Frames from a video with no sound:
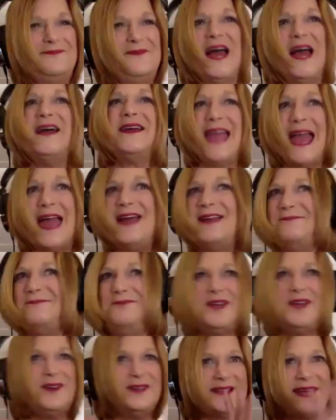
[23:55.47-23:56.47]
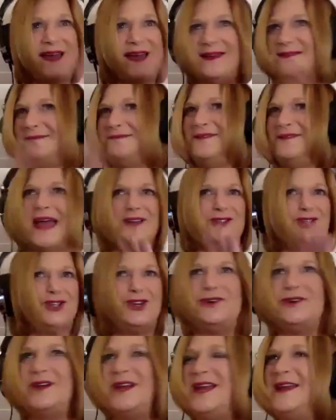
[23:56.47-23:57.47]
Again, because that
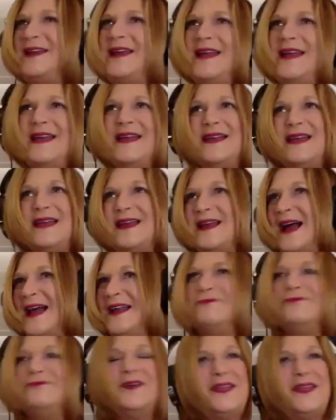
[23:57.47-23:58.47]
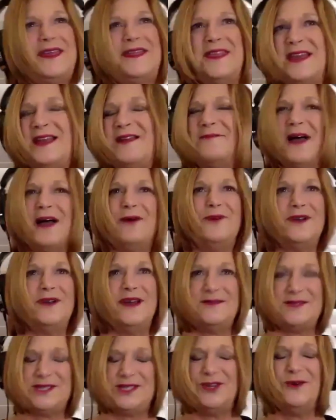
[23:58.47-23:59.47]
journey, I didn't really think about what
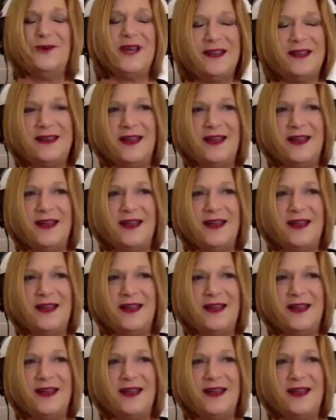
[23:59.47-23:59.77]
I was doing. And